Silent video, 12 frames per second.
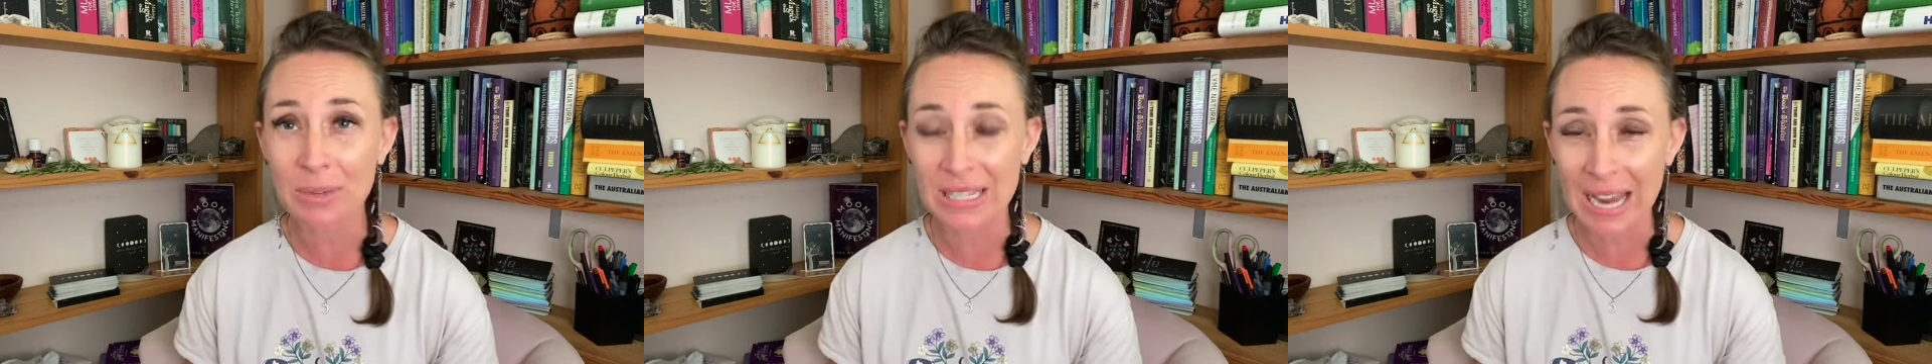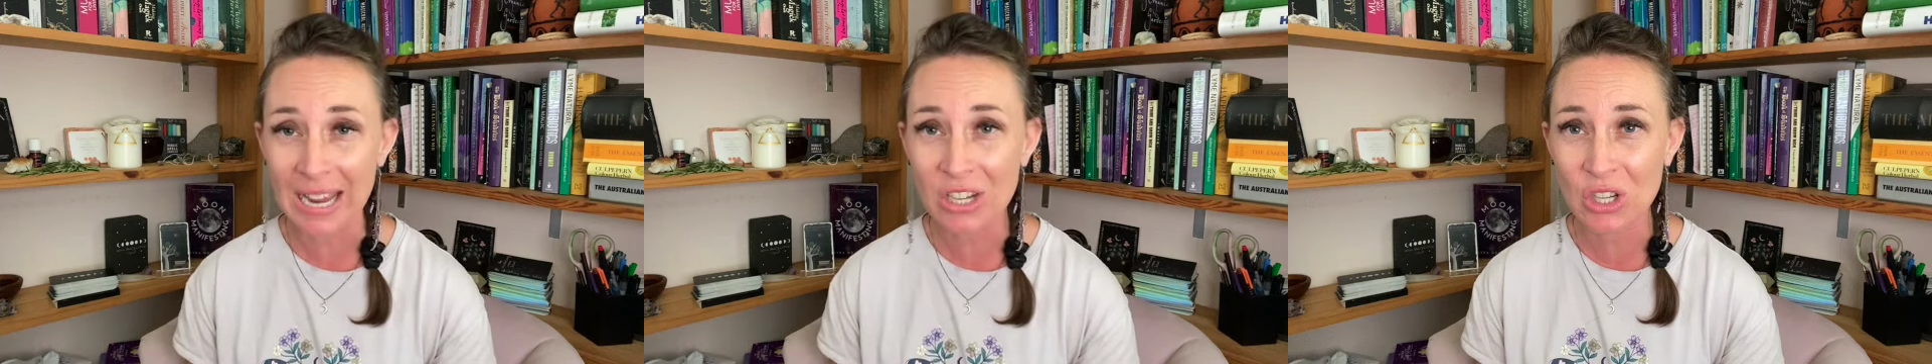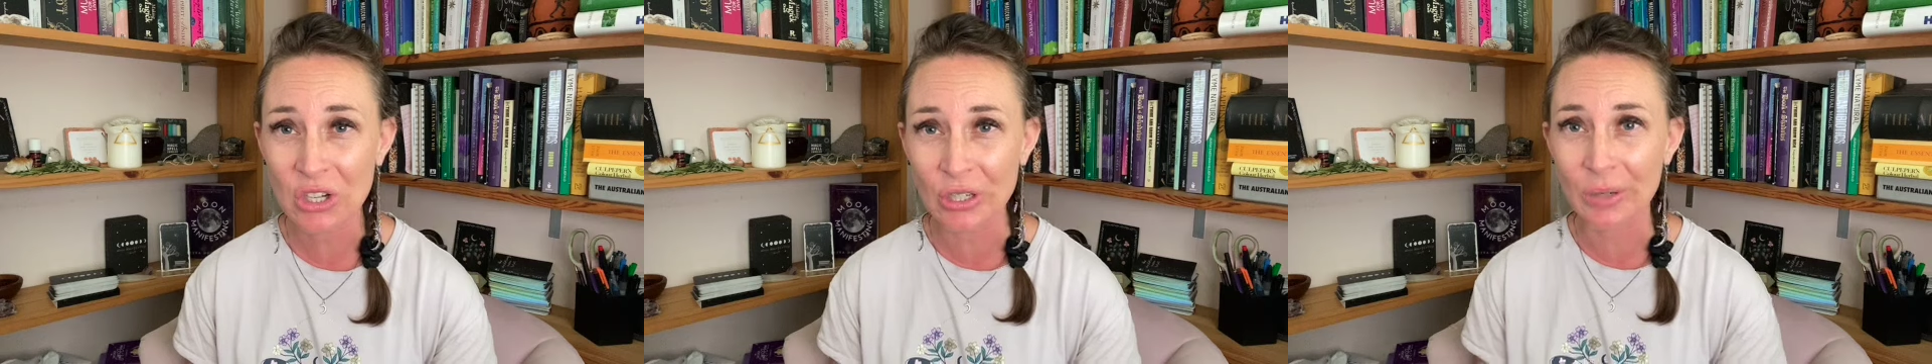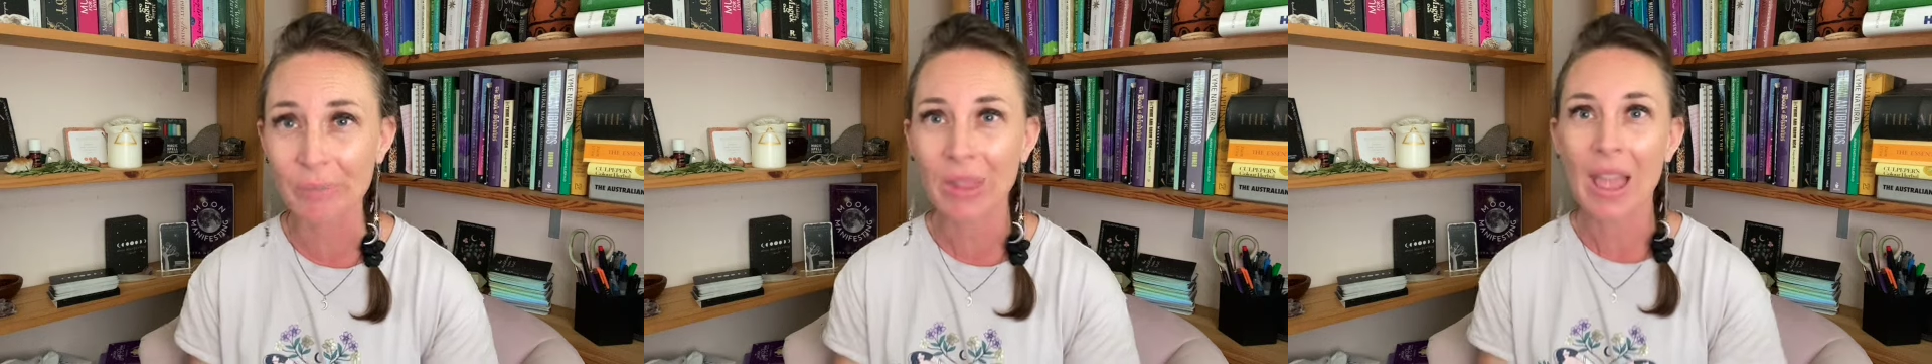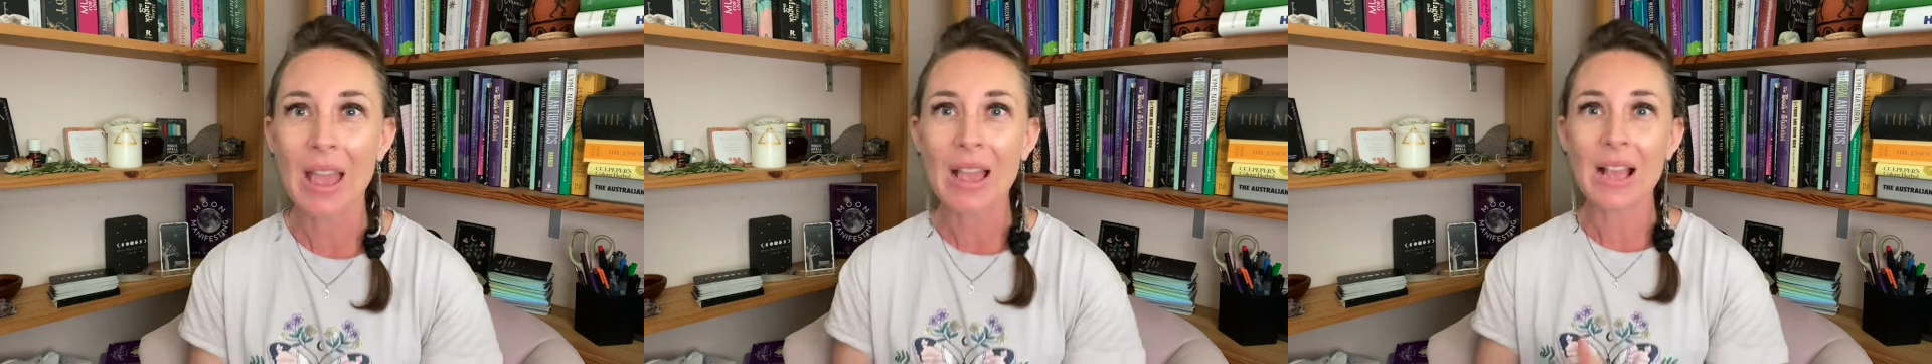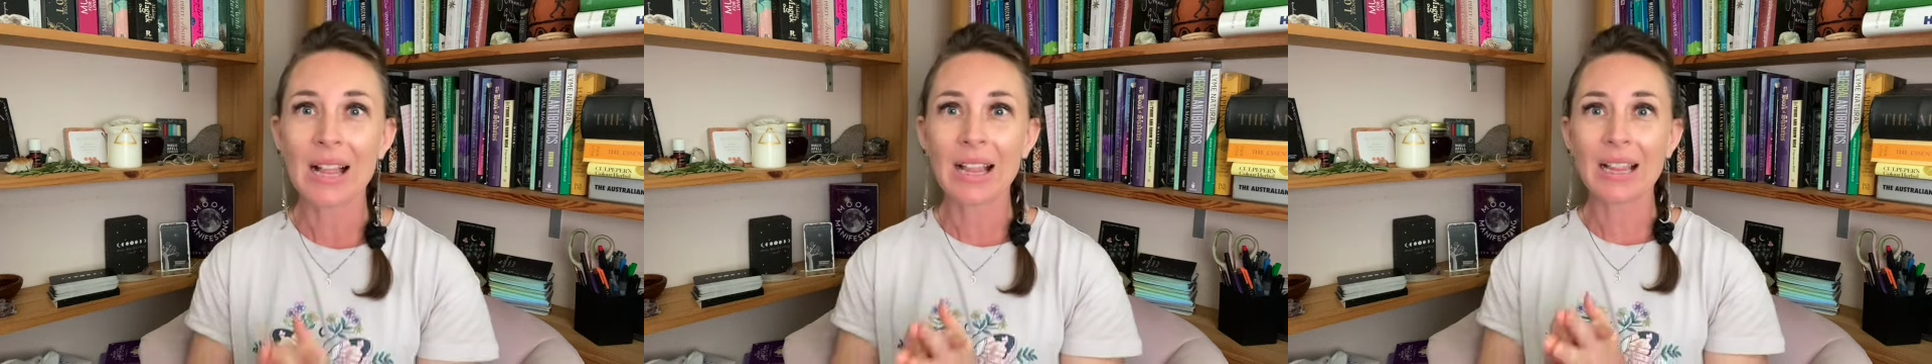potential,
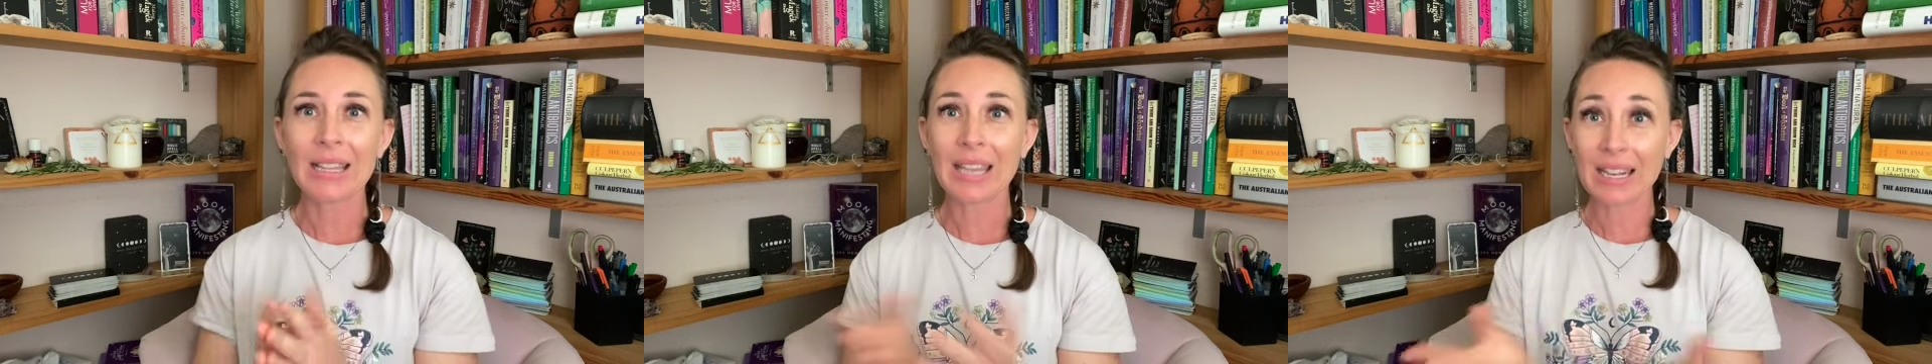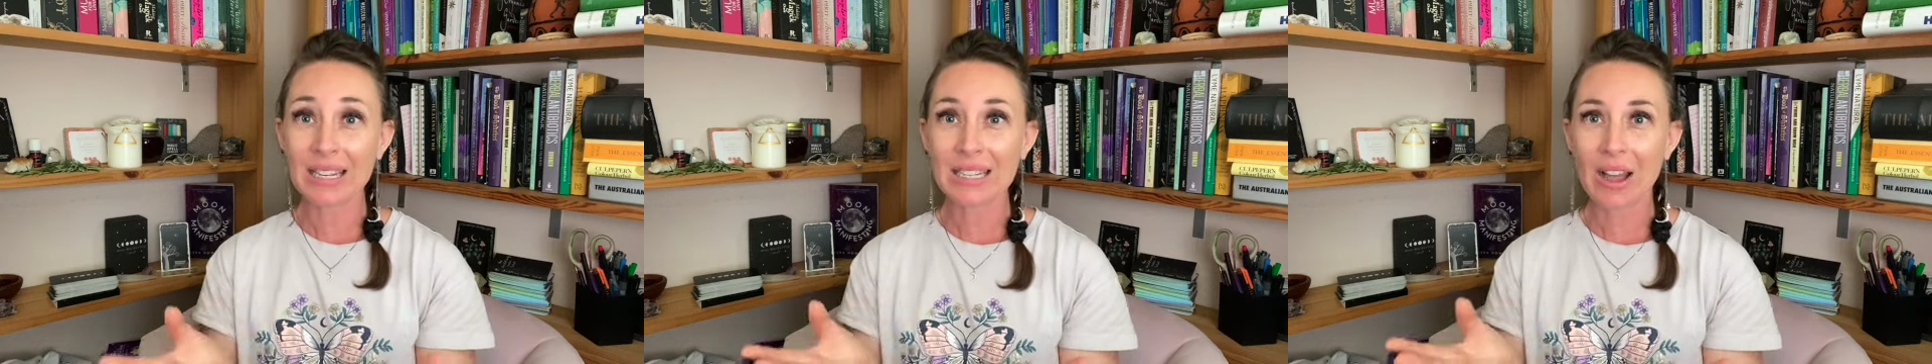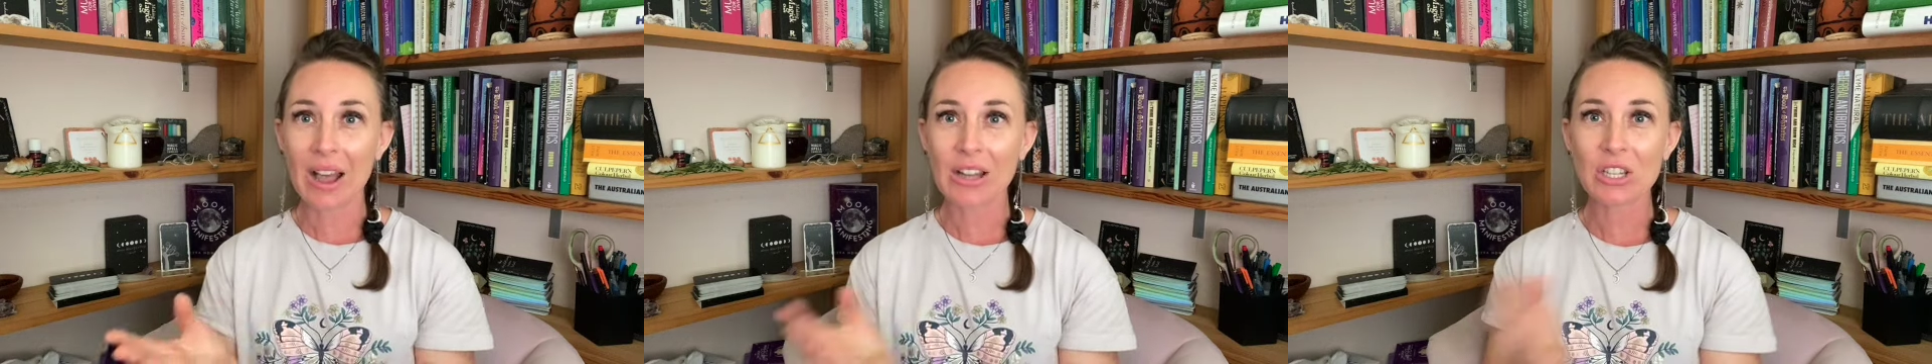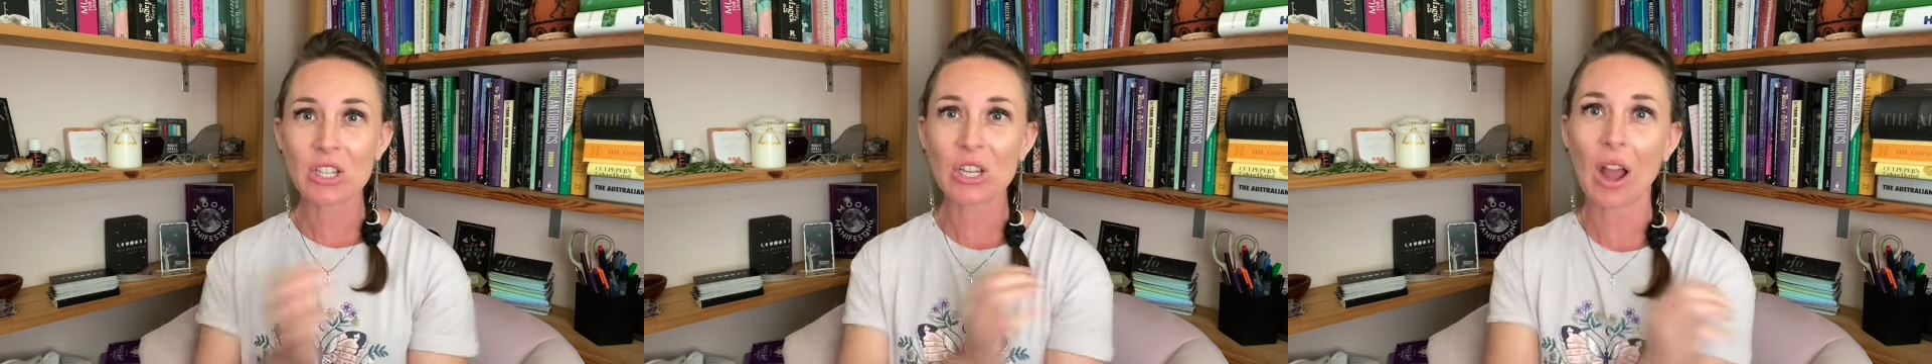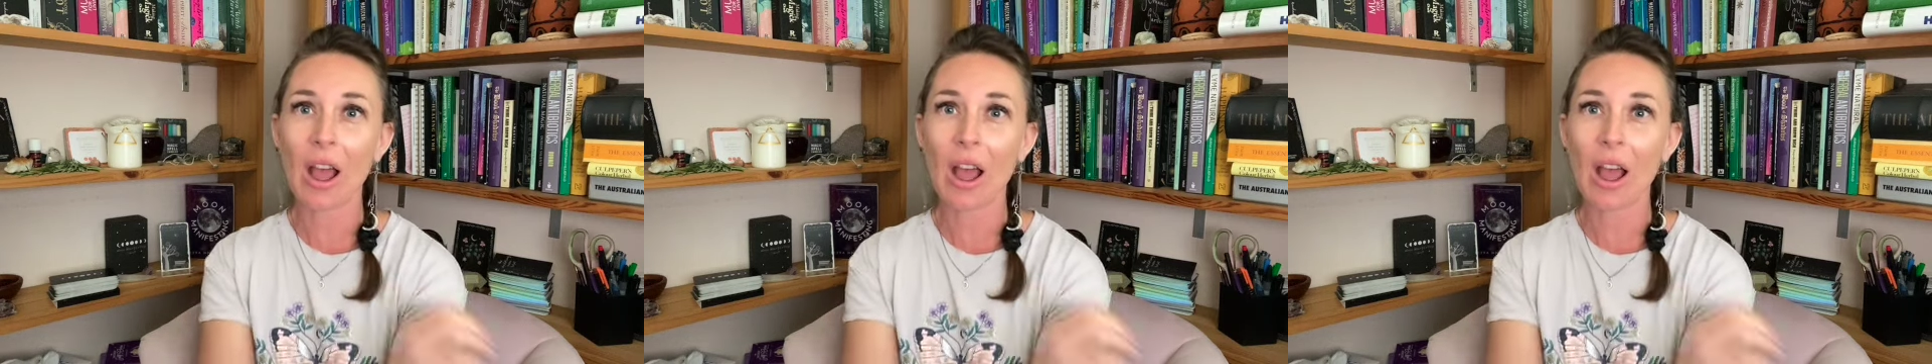get in touch.